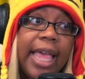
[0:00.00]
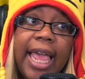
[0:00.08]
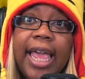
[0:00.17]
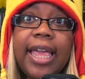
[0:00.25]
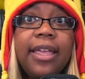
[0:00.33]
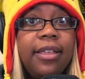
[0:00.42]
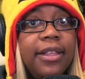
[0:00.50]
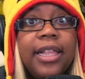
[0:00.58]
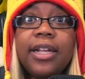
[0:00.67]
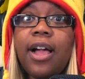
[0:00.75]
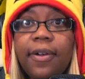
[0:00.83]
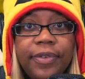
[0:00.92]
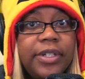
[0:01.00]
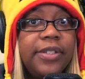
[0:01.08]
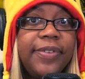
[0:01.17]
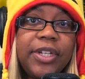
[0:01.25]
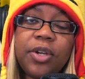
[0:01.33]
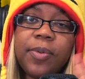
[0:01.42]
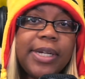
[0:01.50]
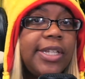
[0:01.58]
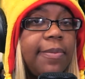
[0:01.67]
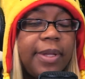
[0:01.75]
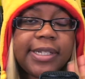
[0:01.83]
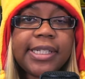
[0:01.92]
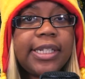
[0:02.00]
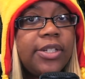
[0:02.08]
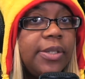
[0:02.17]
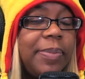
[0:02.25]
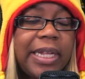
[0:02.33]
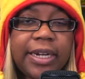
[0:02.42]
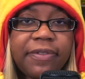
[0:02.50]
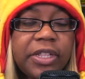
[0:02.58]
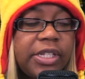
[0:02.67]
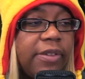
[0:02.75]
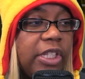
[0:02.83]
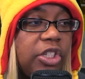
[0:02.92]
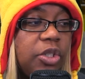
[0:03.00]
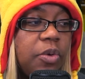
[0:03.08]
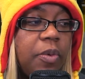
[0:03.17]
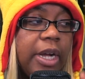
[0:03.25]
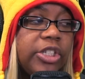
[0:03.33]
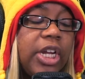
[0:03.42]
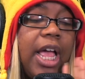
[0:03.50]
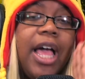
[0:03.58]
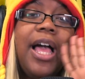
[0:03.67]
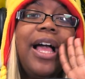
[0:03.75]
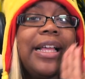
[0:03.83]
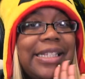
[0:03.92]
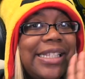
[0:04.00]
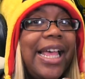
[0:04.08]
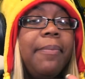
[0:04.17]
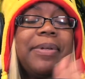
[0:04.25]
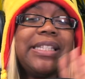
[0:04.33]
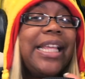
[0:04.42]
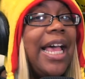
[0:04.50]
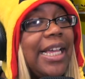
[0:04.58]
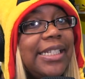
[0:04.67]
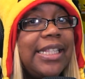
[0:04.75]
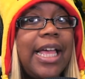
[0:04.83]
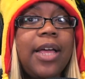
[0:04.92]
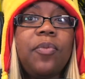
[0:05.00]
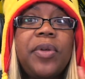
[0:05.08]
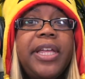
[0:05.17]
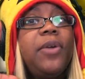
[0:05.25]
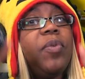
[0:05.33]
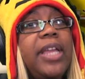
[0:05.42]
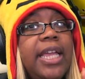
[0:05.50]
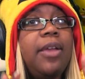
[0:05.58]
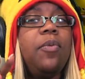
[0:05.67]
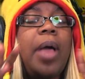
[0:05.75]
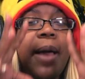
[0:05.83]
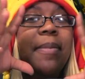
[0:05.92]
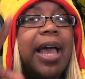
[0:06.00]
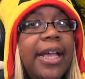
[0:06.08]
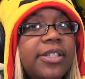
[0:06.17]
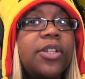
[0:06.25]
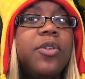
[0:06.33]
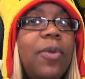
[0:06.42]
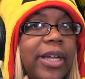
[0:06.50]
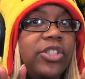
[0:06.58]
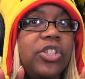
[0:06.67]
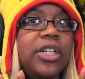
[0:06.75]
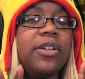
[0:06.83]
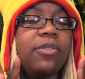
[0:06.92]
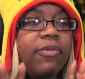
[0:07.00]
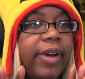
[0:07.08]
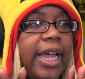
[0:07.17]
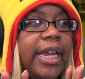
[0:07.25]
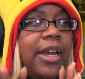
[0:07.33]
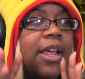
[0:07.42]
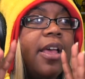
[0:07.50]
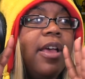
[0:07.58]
A, click off of this video. Watch something else. There's plenty of other stuff that you can watch. Besides that, I'm gonna ask a question, right?